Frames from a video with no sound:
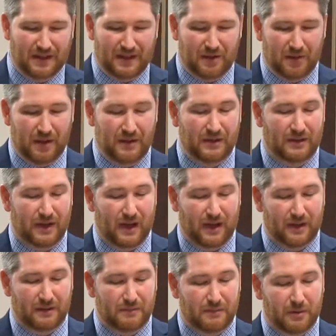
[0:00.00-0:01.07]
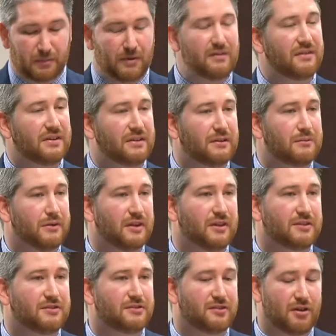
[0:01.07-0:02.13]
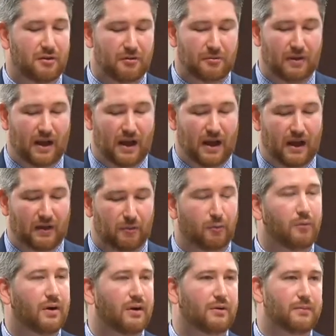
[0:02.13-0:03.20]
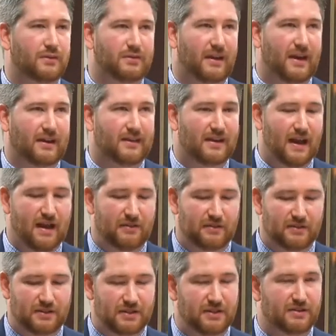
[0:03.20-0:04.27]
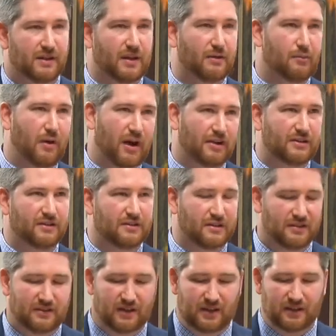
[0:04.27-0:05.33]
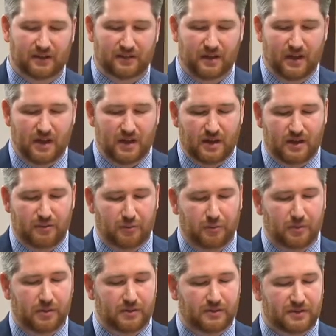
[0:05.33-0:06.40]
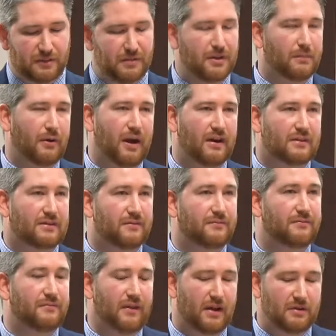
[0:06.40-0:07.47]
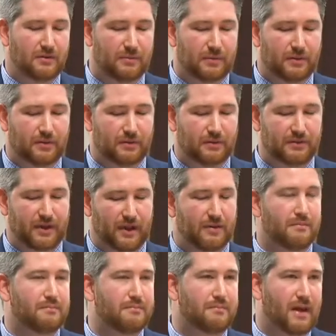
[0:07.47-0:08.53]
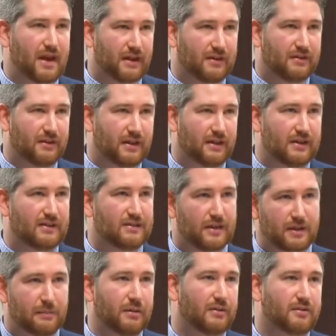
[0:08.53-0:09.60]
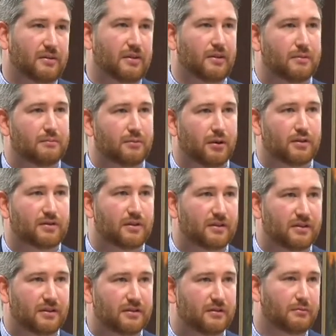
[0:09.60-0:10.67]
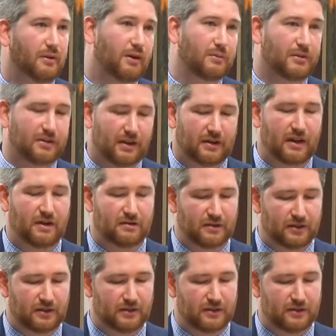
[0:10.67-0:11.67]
You know, previously we did a show on wearable technology like watches and things. What are some of the products available to help medically that a person can purchase that's a wearable technology?